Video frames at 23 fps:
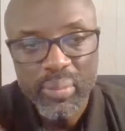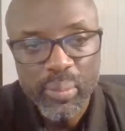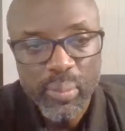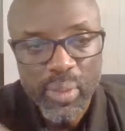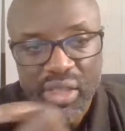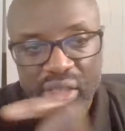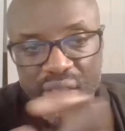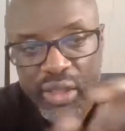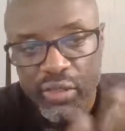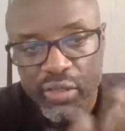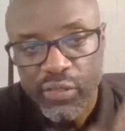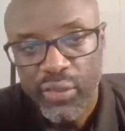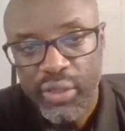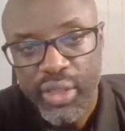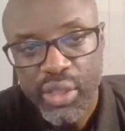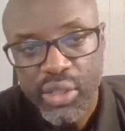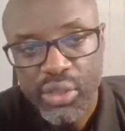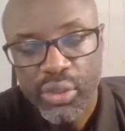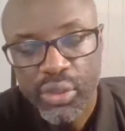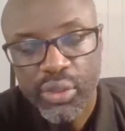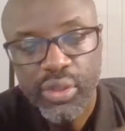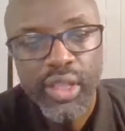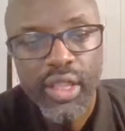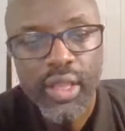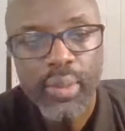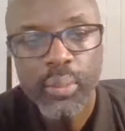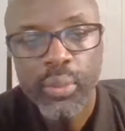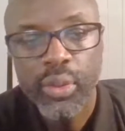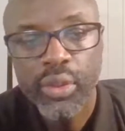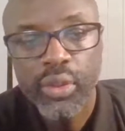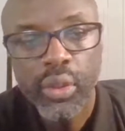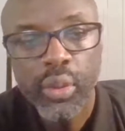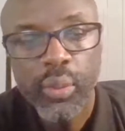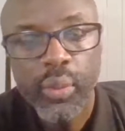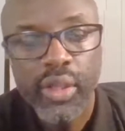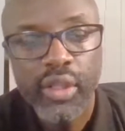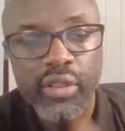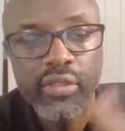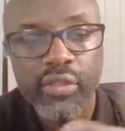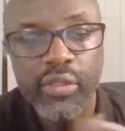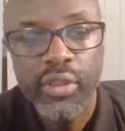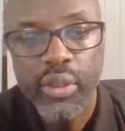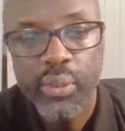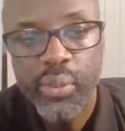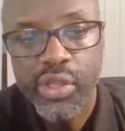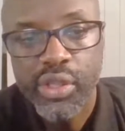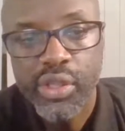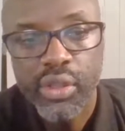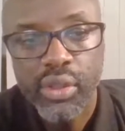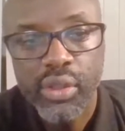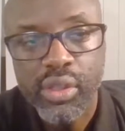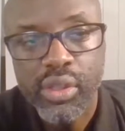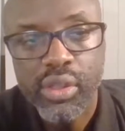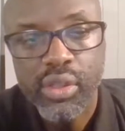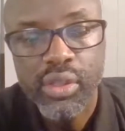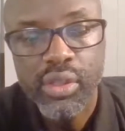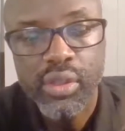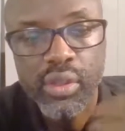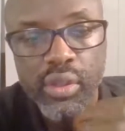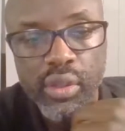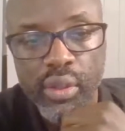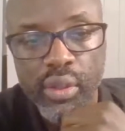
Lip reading: basically for that short time when you are waiting for the results,